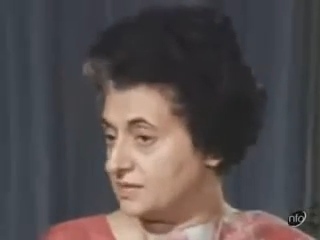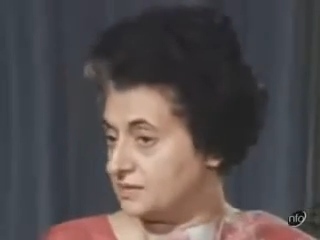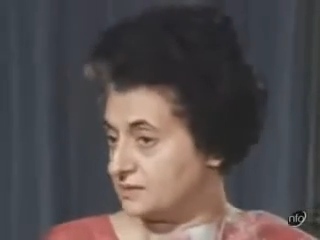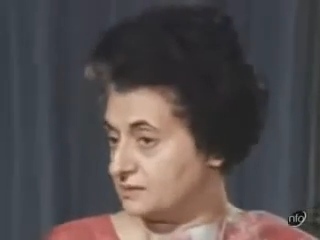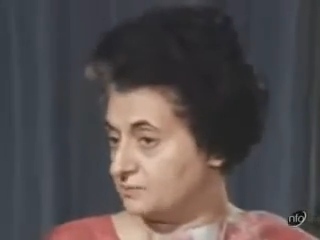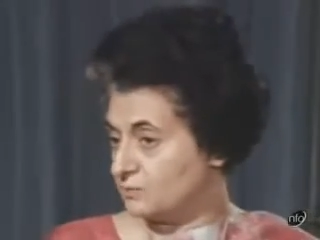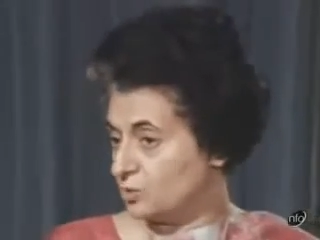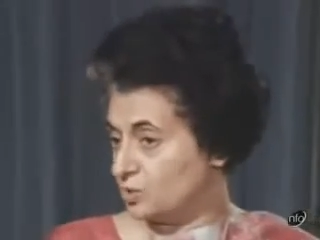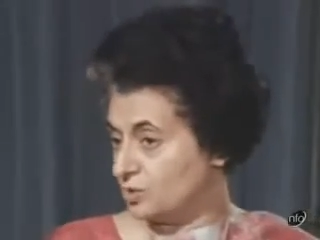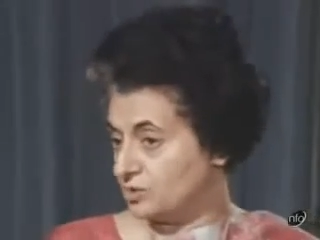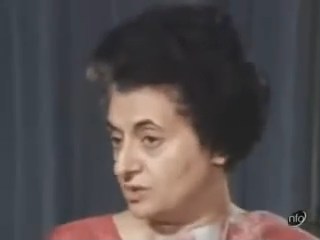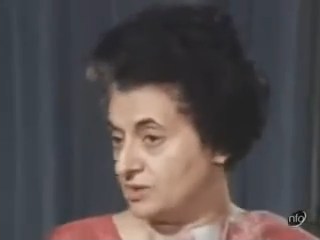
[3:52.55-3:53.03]

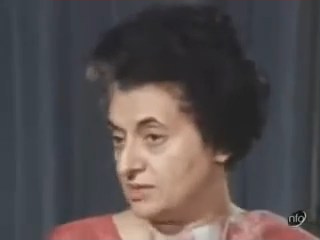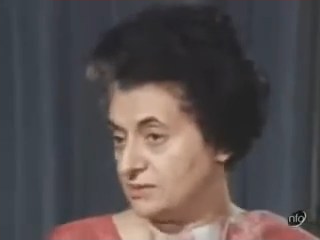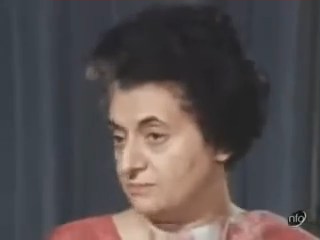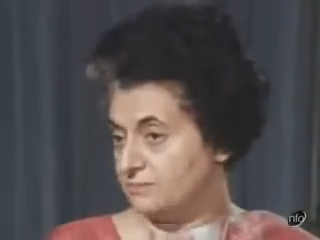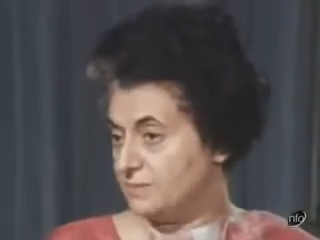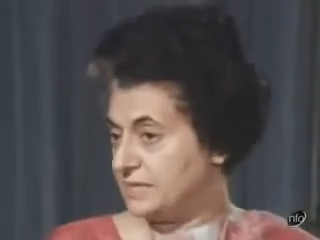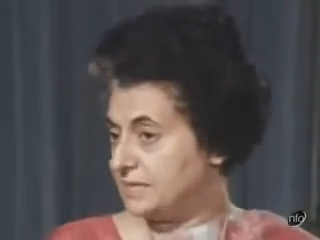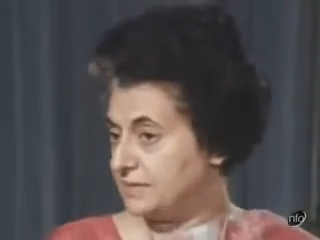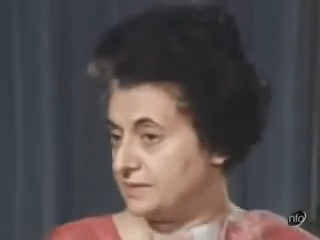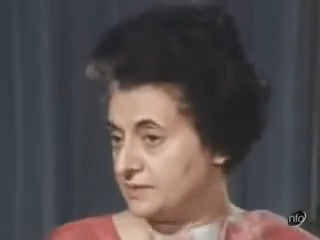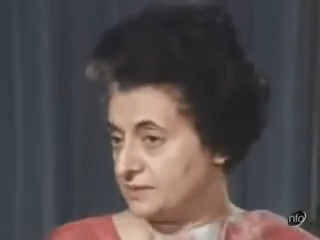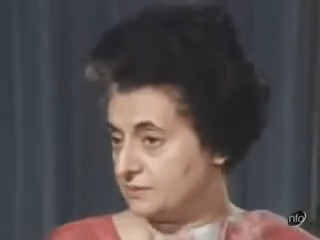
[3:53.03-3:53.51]
killed more than
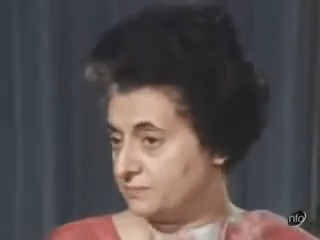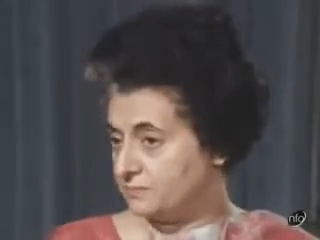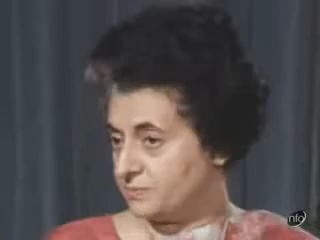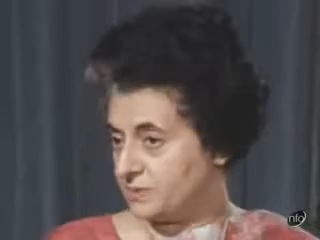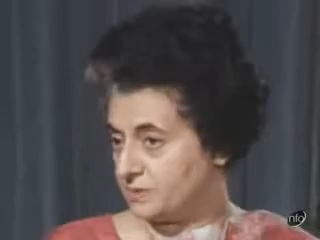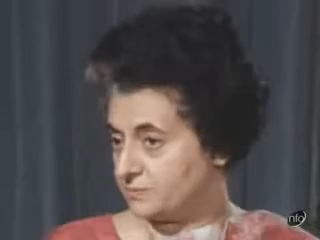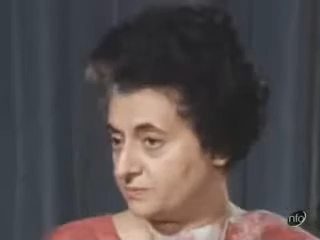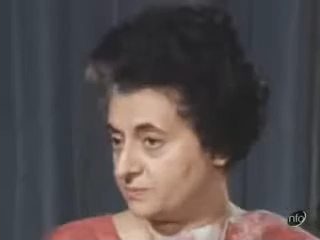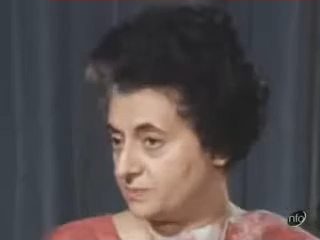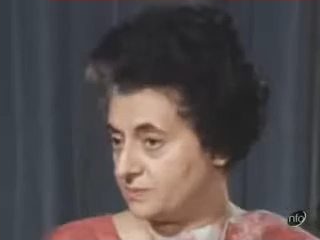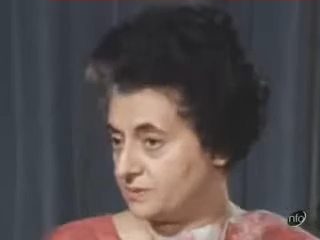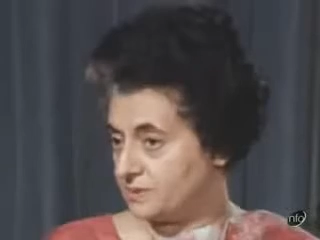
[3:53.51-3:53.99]
1 million
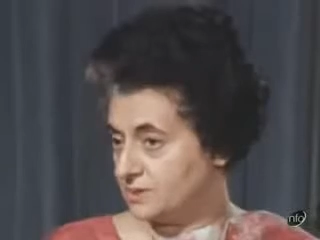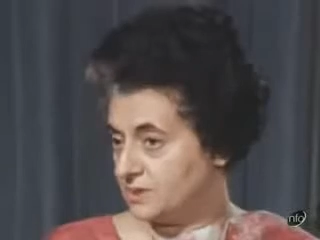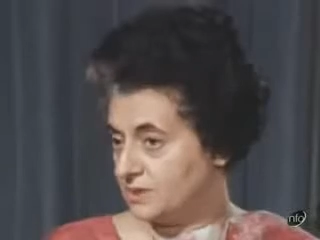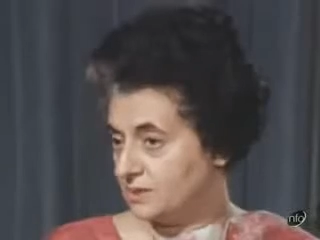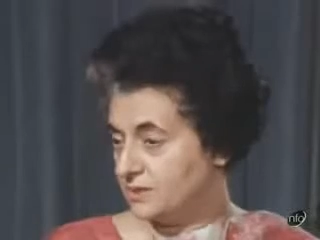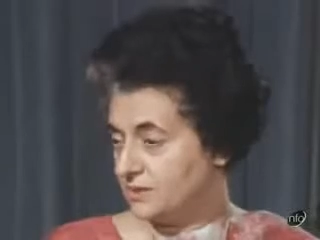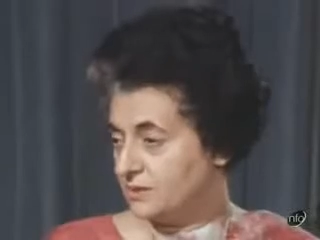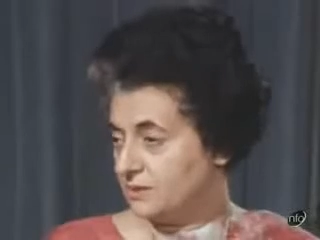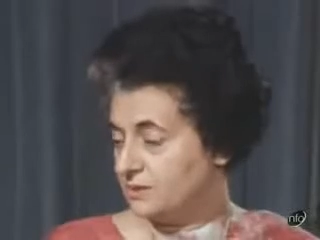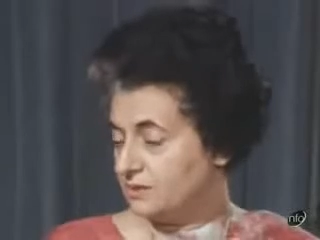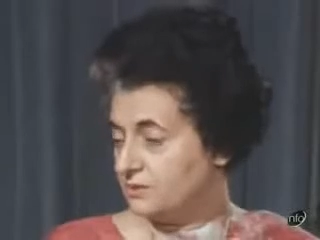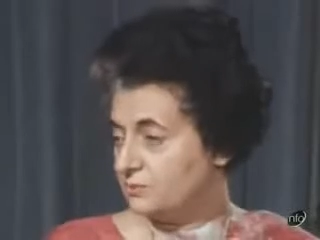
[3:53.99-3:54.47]
people,
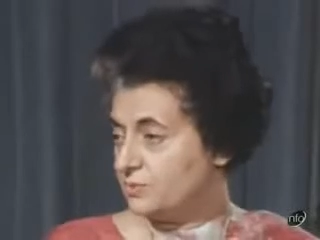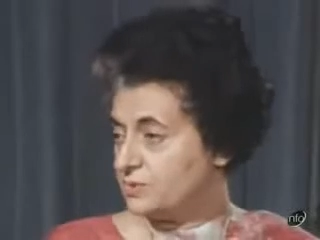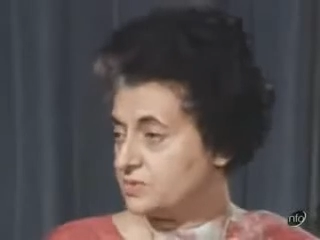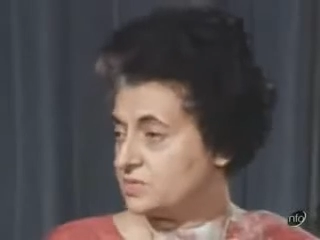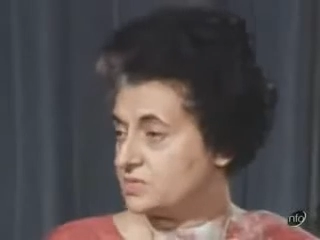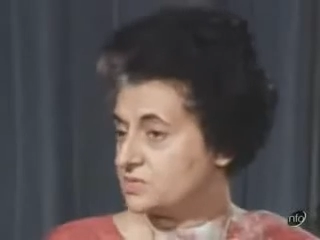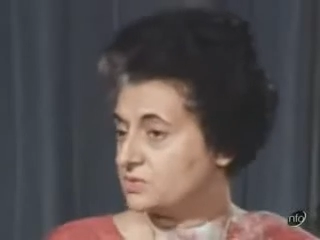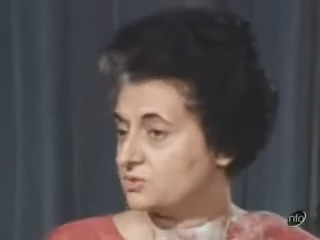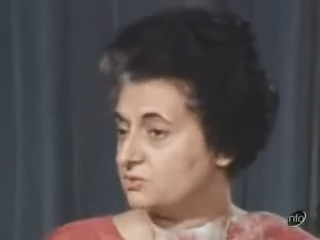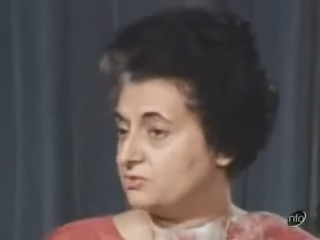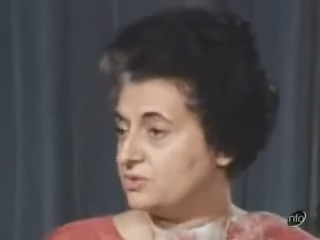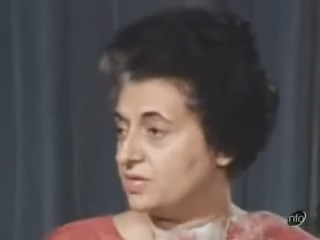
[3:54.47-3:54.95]

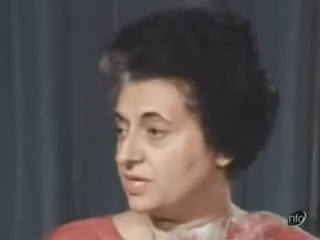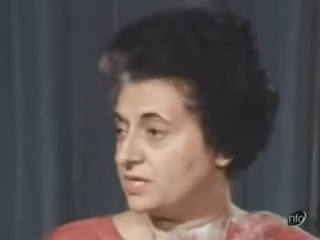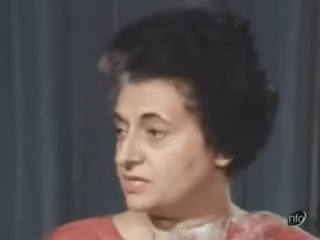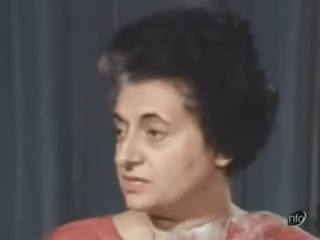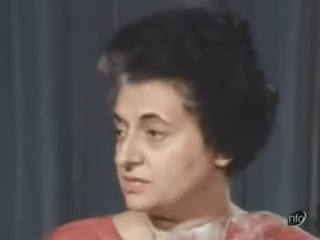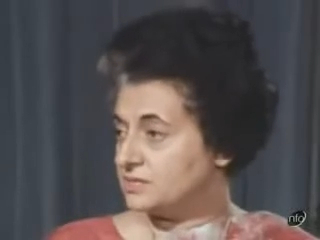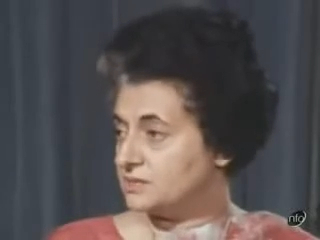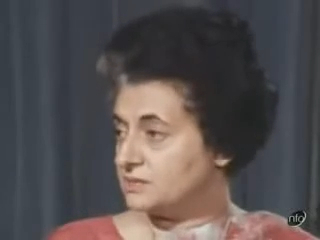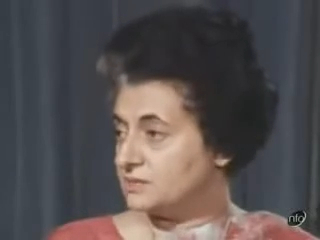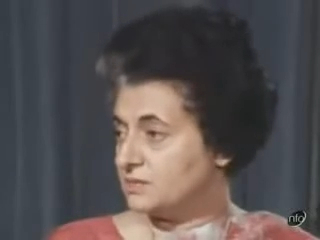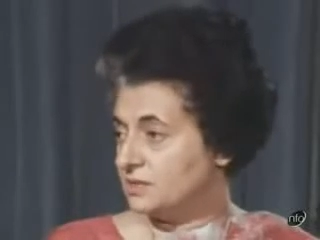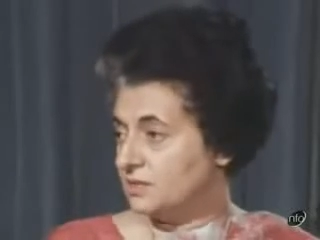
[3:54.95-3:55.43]
which has
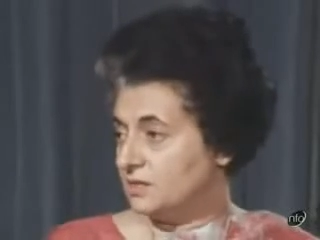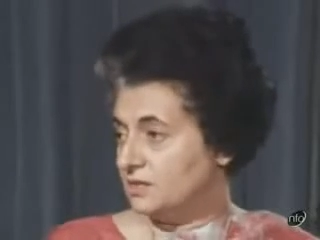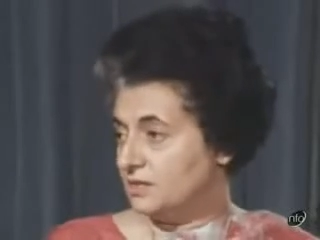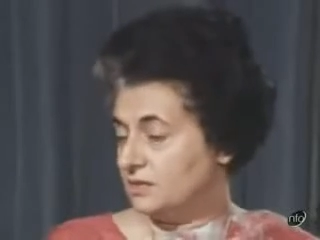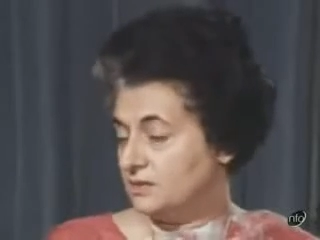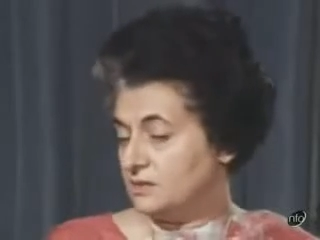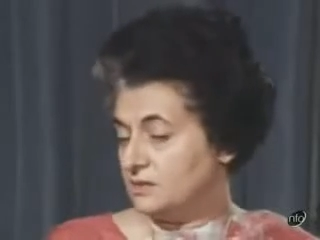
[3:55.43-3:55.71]
created